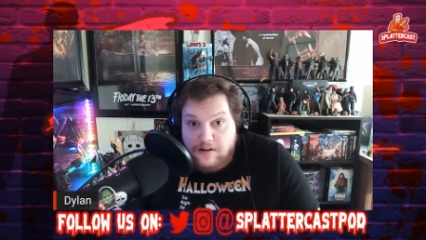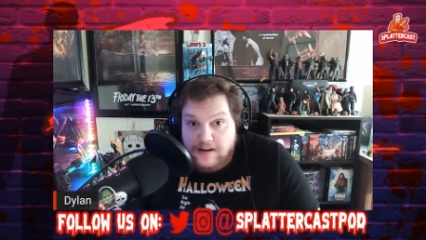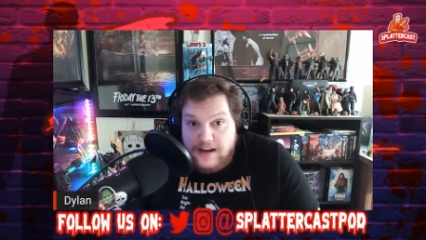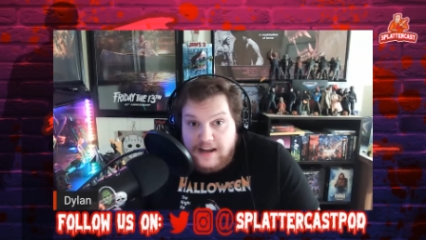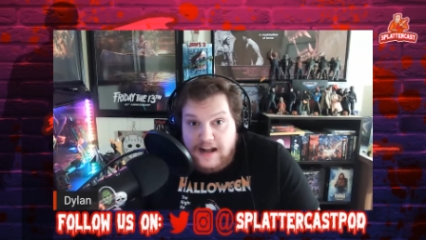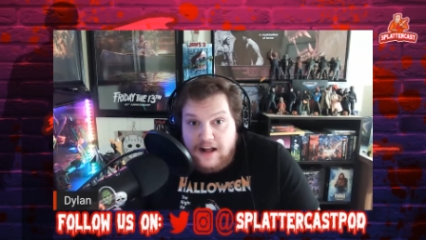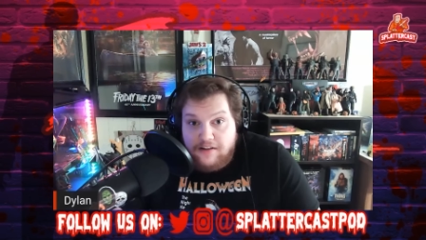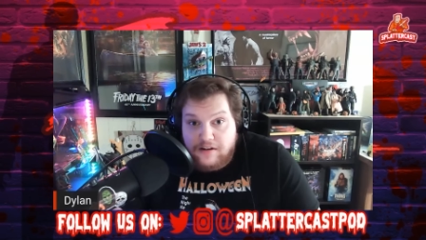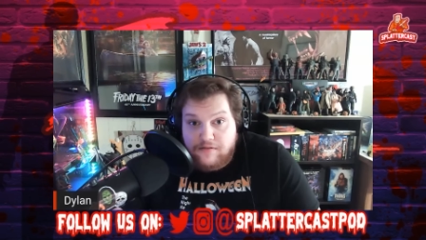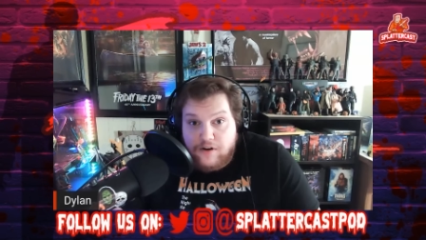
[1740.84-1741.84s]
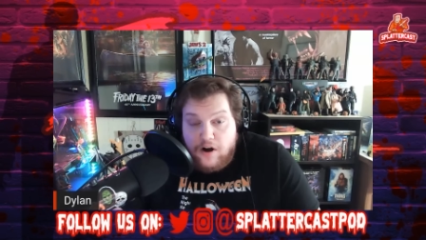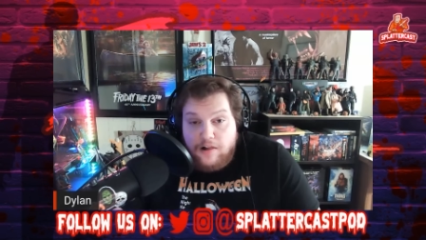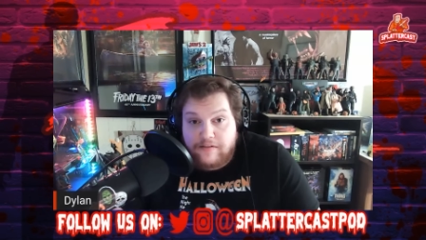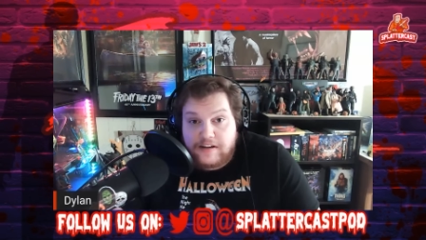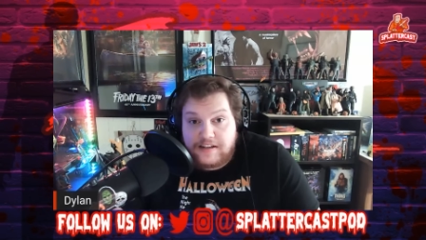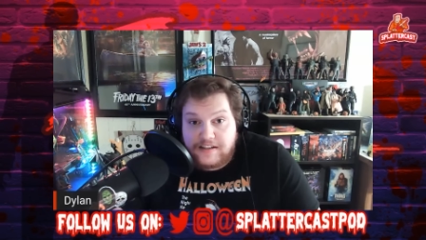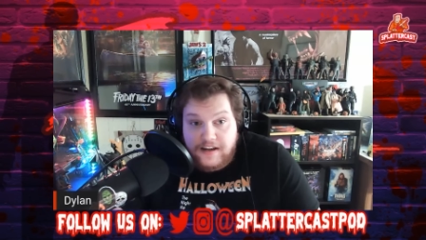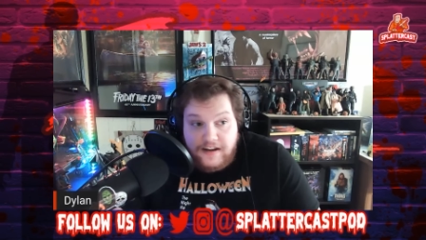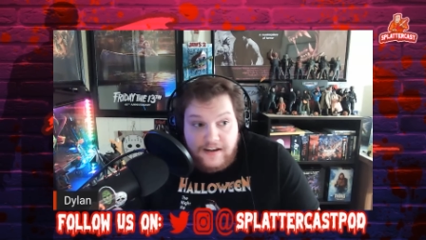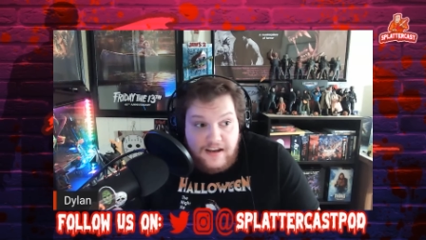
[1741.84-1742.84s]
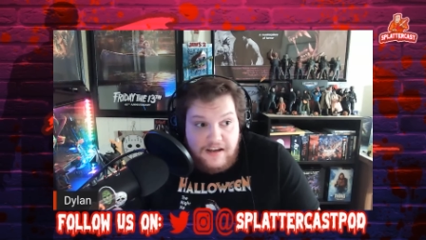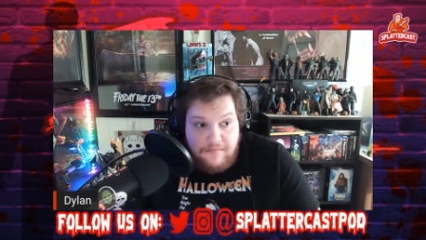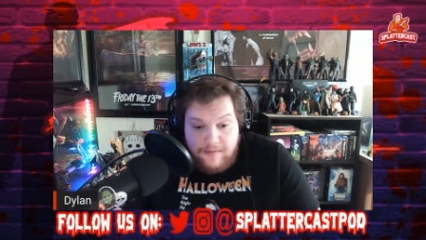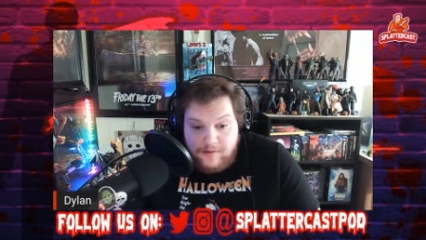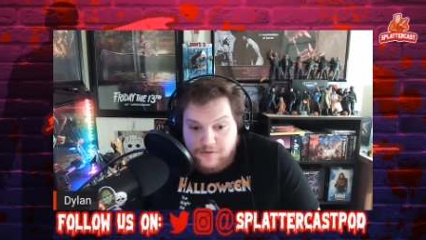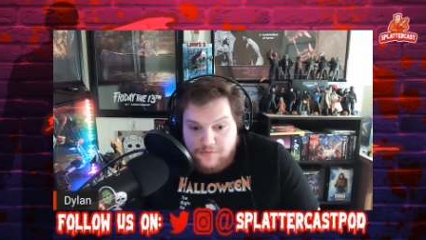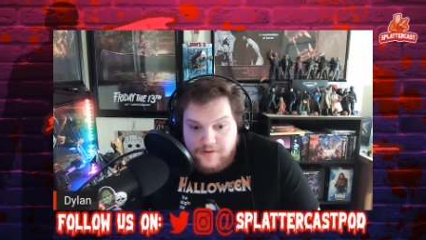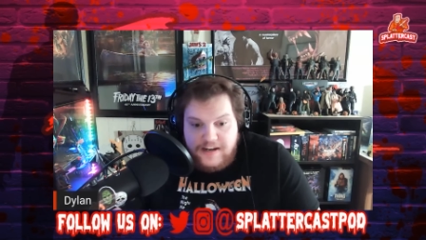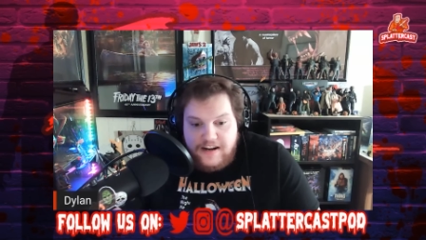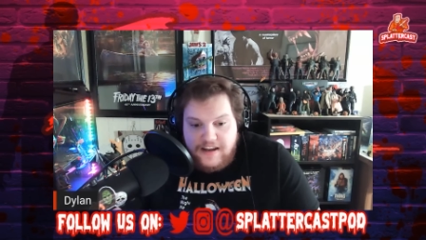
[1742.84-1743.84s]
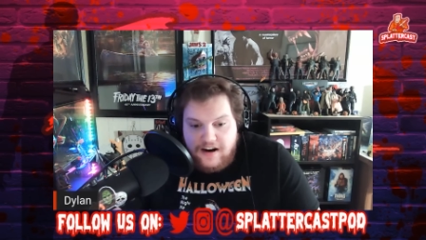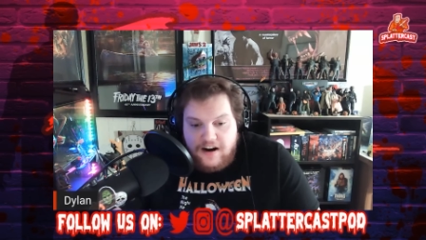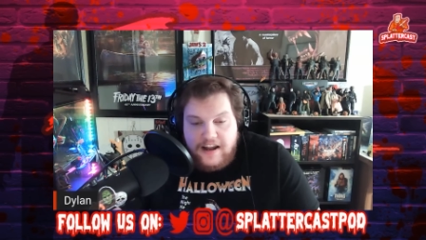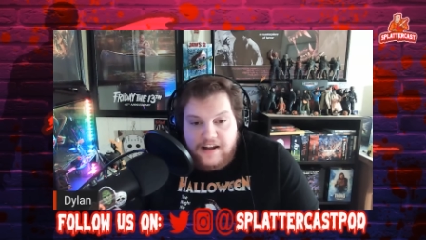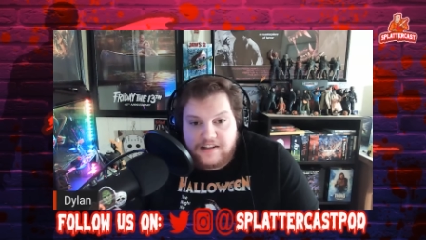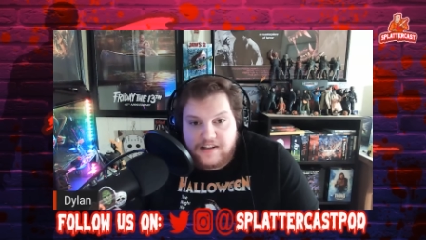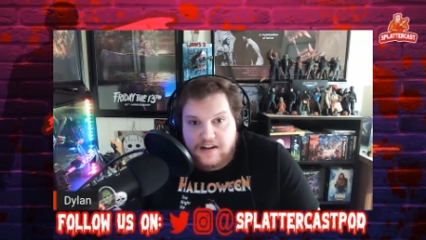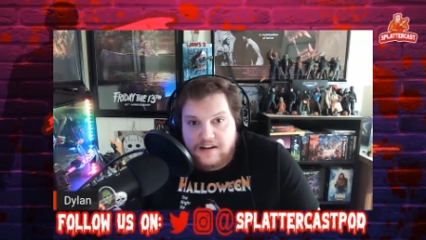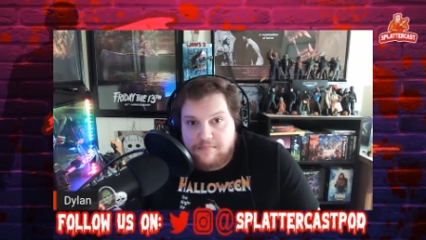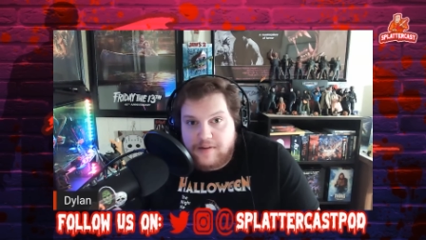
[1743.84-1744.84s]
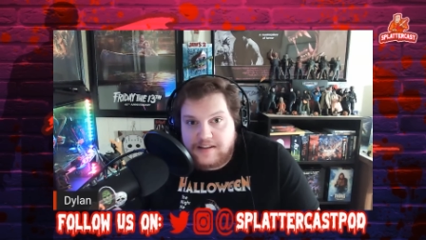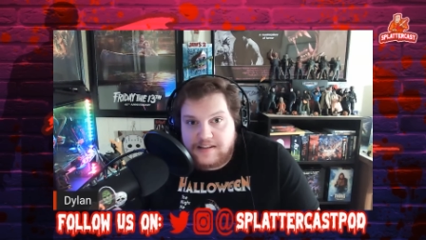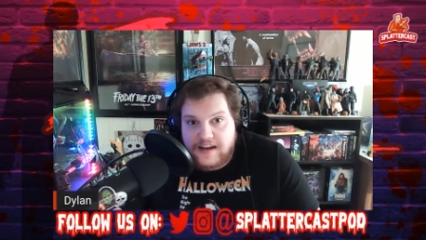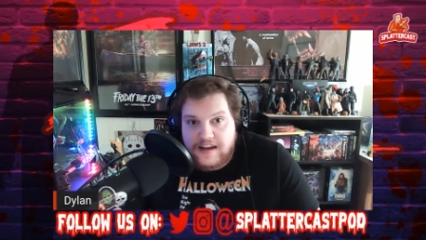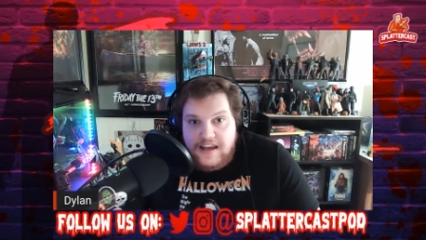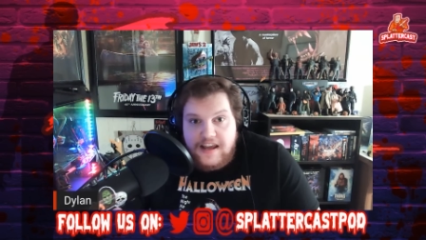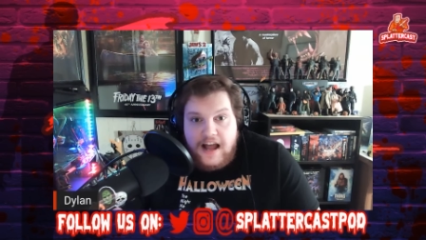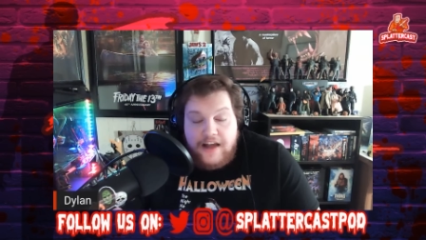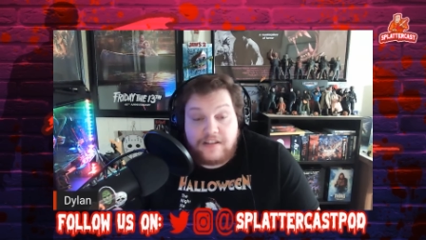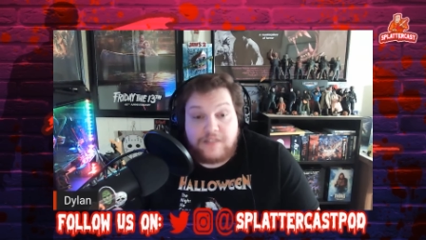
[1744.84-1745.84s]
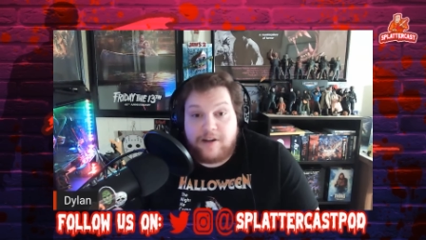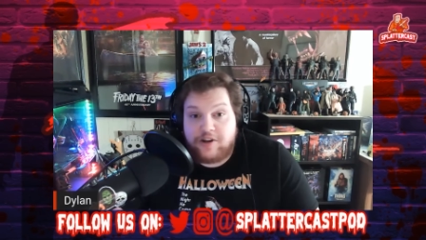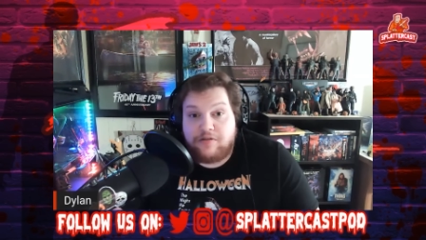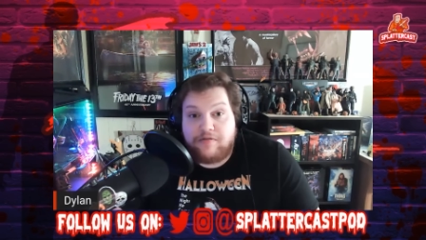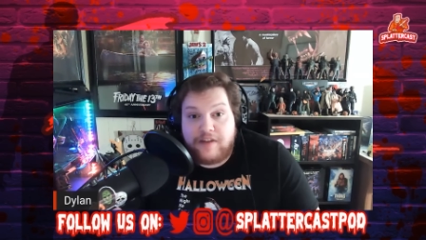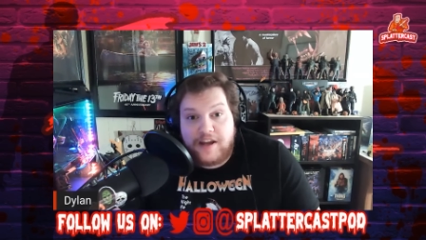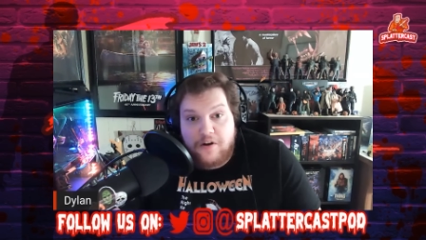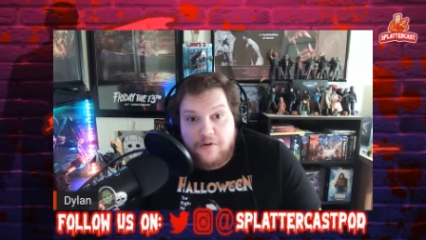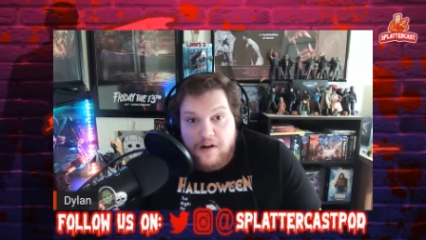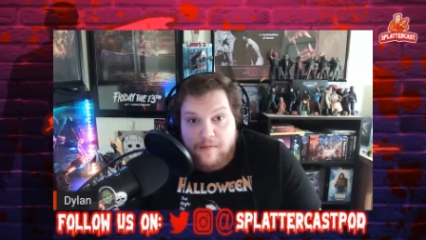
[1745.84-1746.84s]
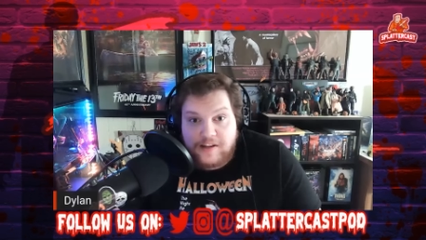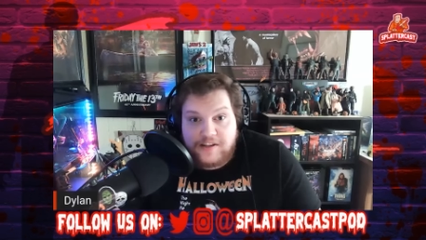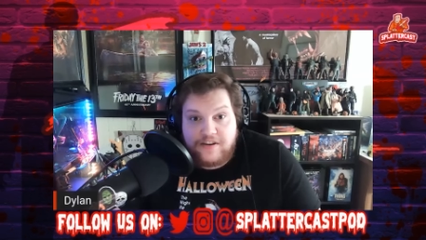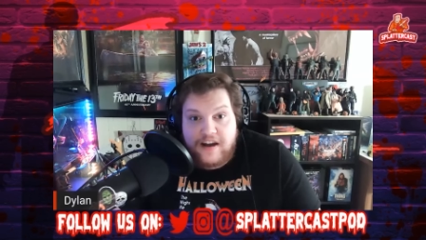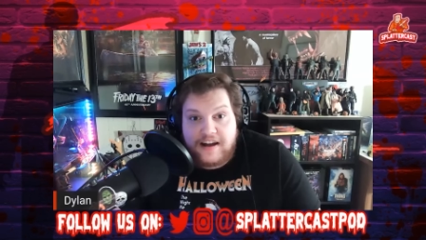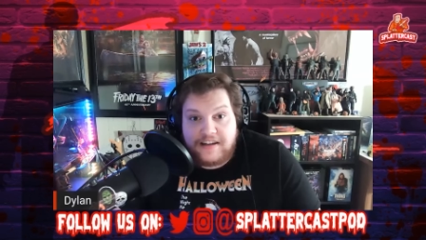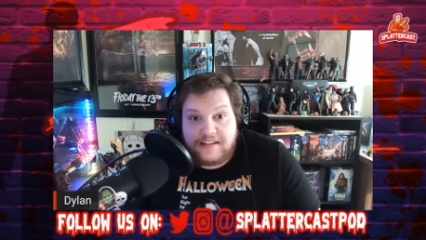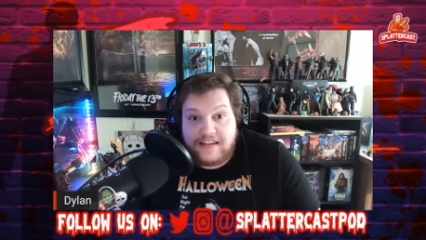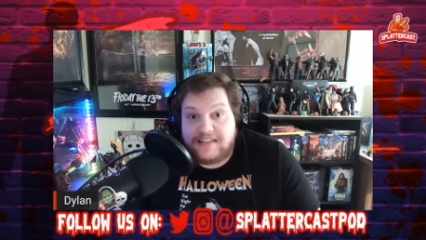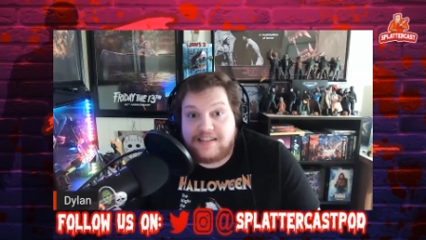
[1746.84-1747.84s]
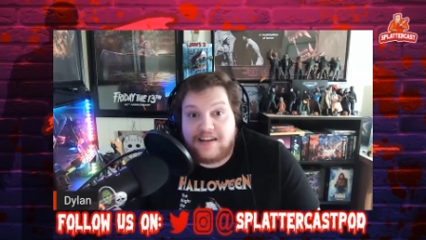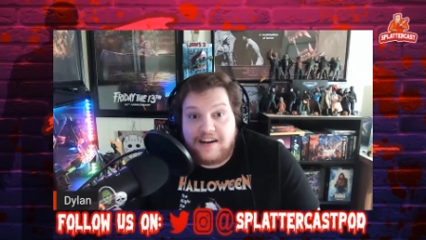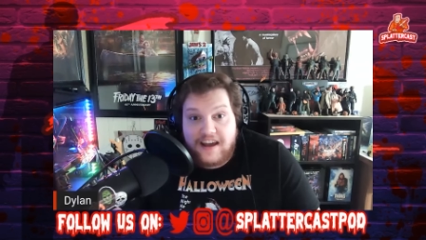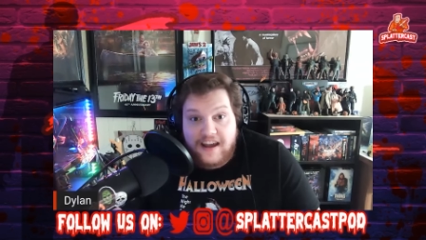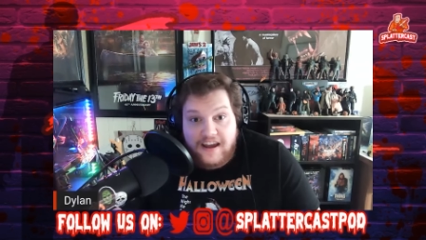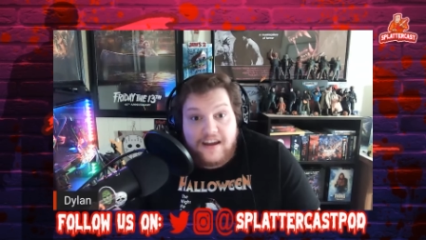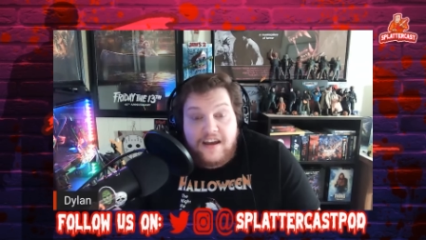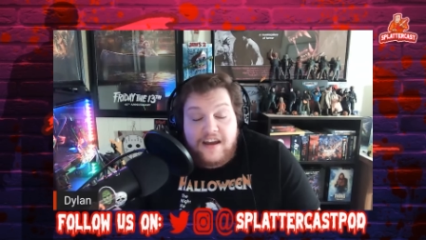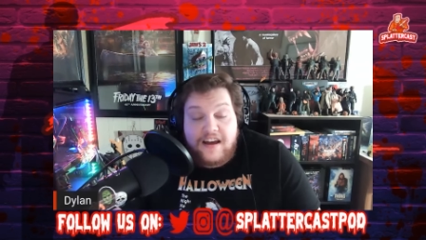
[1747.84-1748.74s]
and getting it out there for all of us to be able to read and get our hands on. But uh, I have a special video coming to you guys this Sunday.